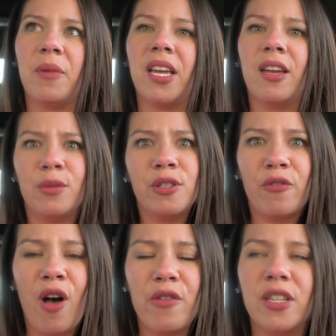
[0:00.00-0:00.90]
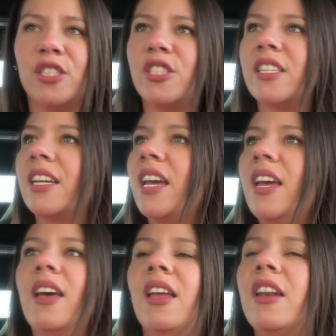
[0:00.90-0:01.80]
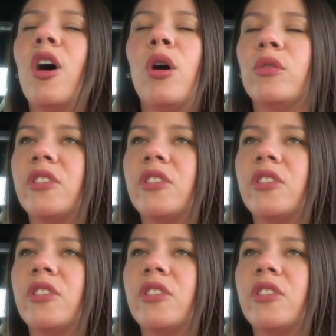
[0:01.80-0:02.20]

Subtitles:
I'm like, it was your father. And she's like, no,